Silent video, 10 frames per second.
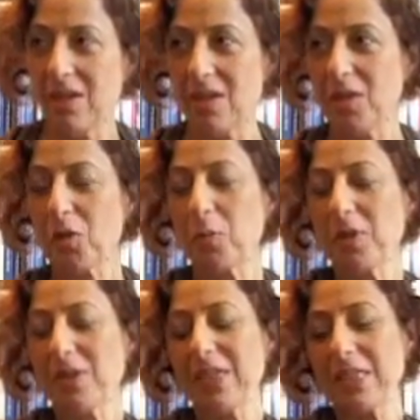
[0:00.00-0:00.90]
Earth
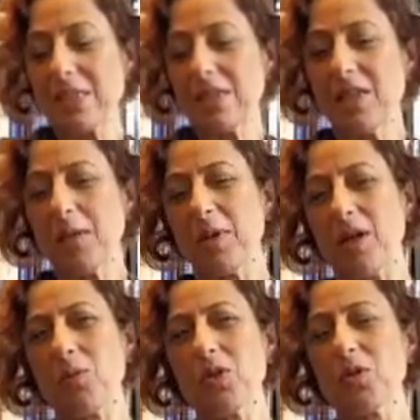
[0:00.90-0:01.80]
buildings in Yemen,
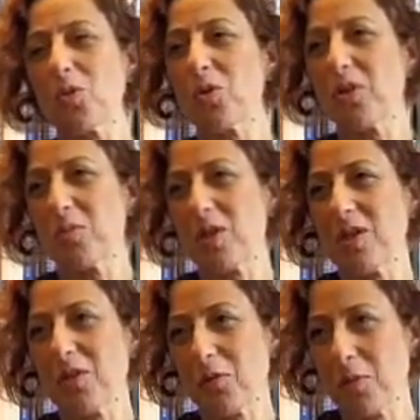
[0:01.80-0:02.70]
I wouldn't call them
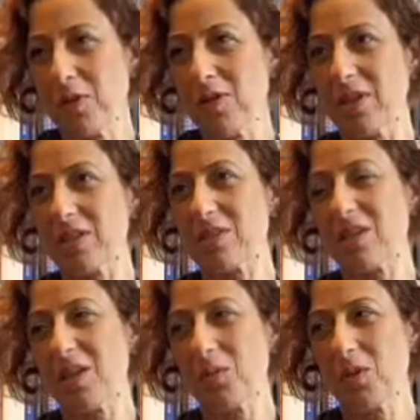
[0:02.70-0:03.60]
earth buildings.
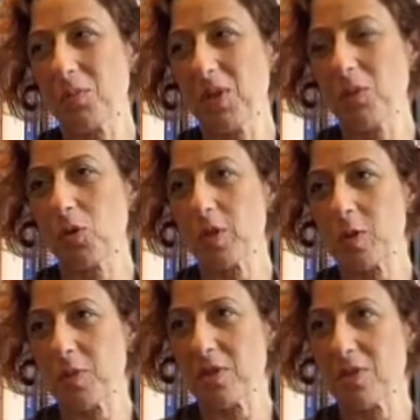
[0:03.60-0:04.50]
I would be more
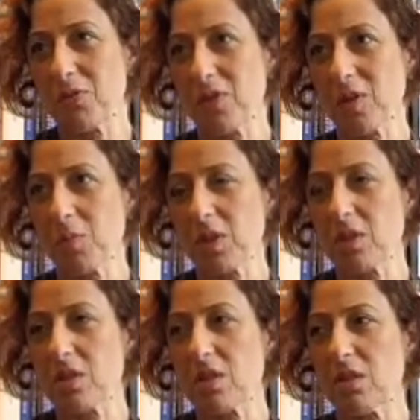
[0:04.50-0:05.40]
specific,
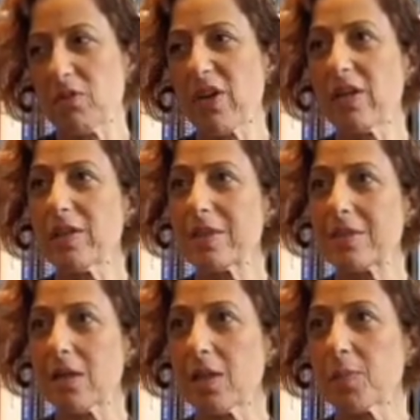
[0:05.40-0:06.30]
because there are
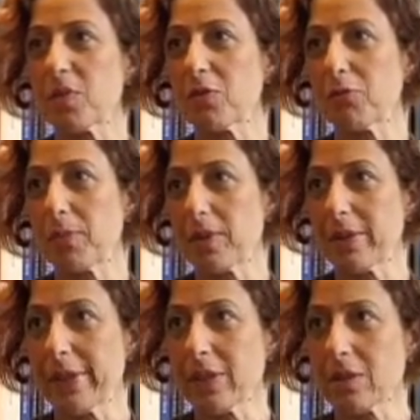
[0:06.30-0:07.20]
various types of
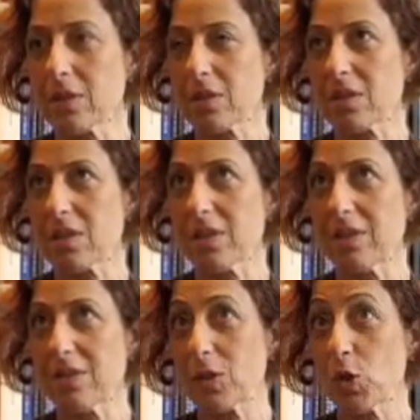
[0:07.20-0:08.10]
buildings that
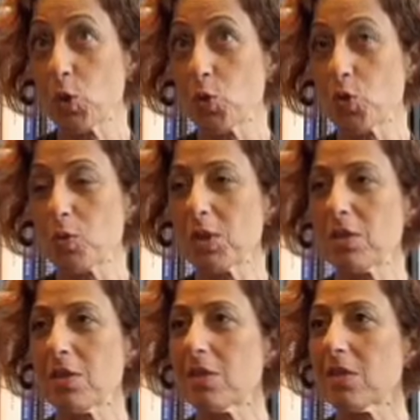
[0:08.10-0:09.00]
use
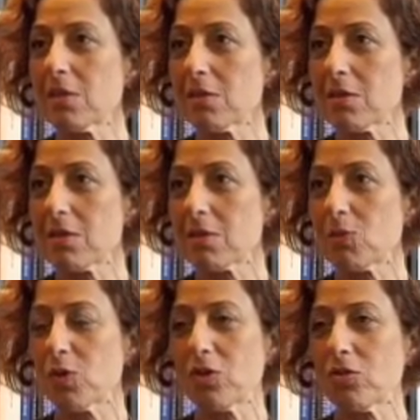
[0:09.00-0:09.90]
materials
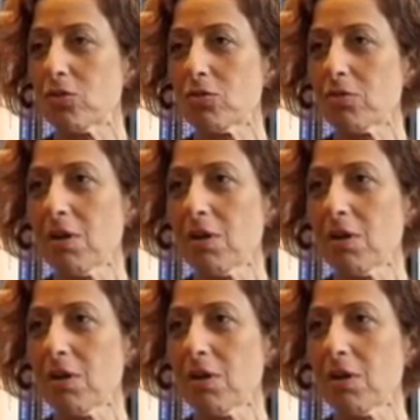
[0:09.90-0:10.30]
which